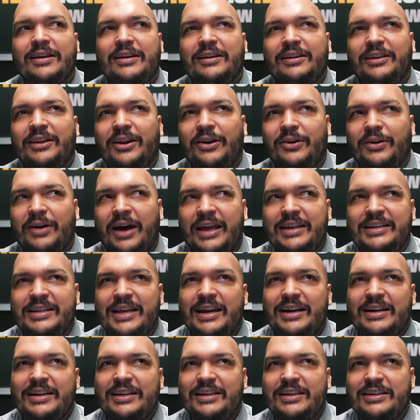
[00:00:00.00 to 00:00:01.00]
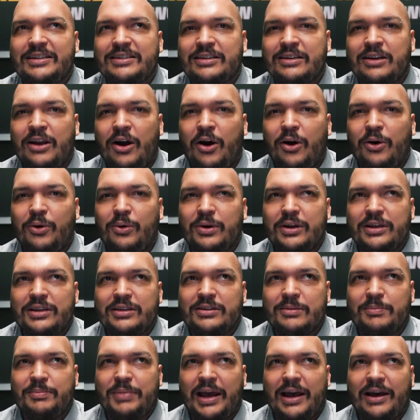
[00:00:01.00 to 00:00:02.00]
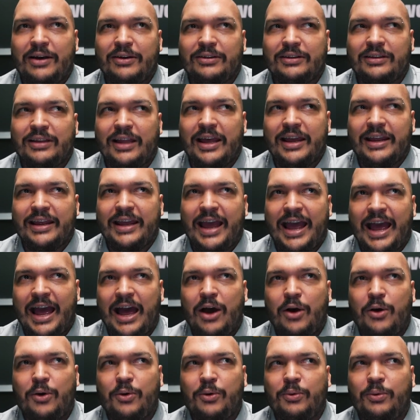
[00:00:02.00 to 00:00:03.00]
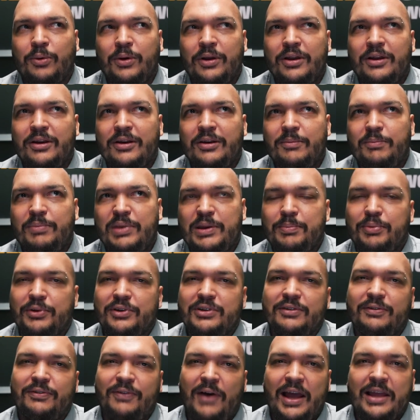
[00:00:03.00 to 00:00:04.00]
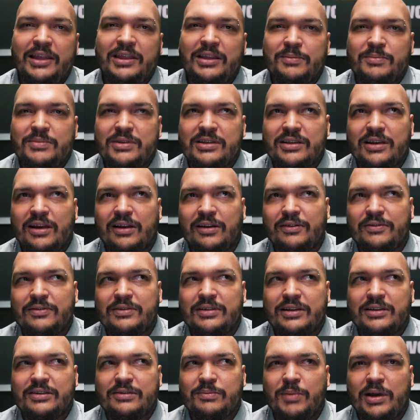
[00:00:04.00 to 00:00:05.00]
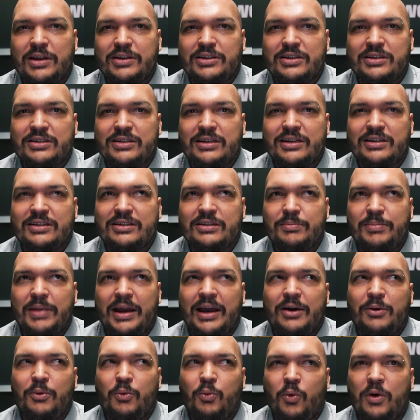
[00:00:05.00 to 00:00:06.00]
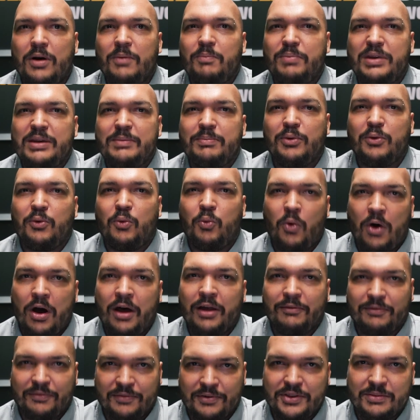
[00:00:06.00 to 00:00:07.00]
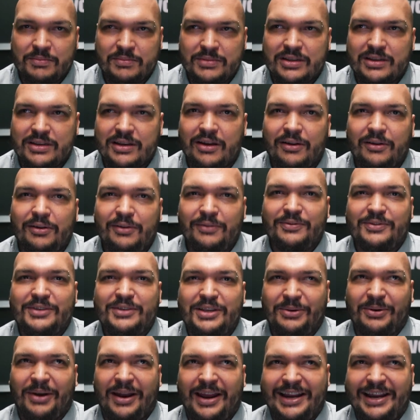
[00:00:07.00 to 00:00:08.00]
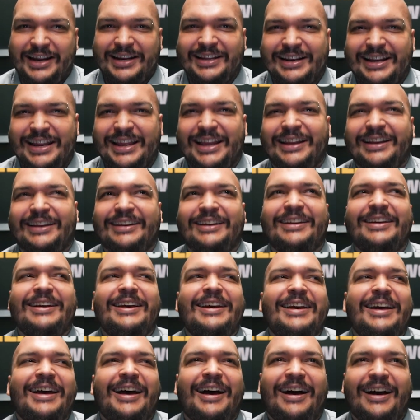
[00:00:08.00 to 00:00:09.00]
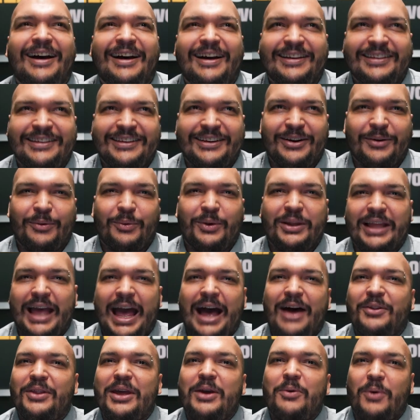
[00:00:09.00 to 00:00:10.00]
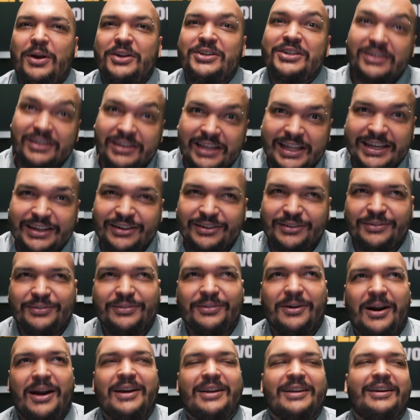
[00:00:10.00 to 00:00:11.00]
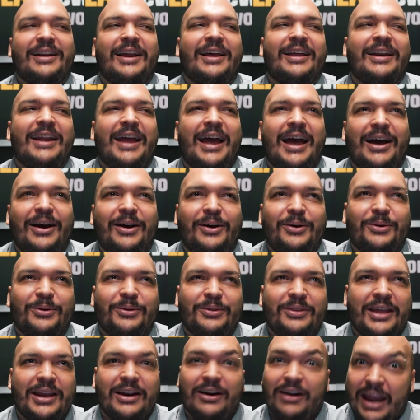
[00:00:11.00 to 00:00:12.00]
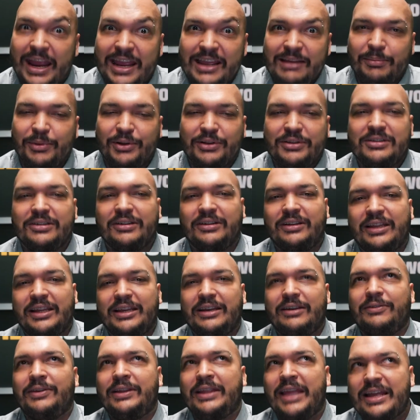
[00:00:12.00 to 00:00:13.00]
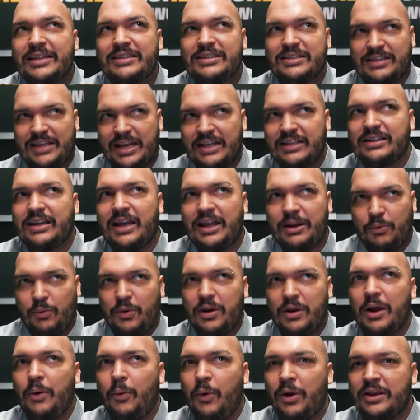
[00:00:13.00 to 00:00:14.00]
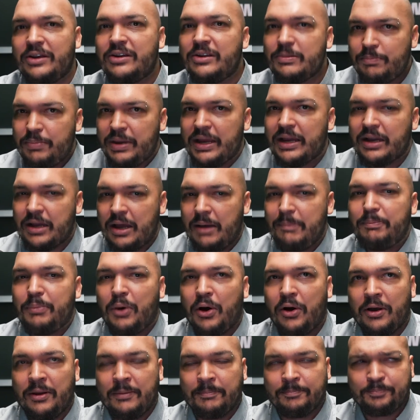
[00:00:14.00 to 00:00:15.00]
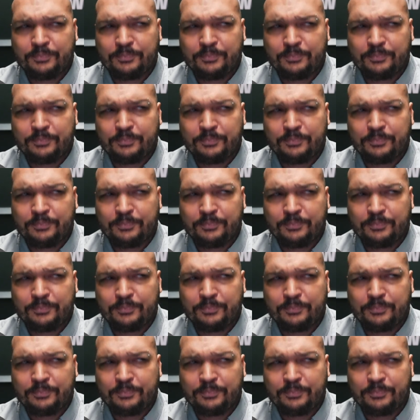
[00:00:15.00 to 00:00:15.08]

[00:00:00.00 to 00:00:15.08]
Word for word: you know, identity isn't always about like how people define themselves as much as it is about what people want for themselves, right? And, and uh, you know, what, how they want to live, right? And, and how they are able to live. And that's, that's kind of what I wanted to pick up on,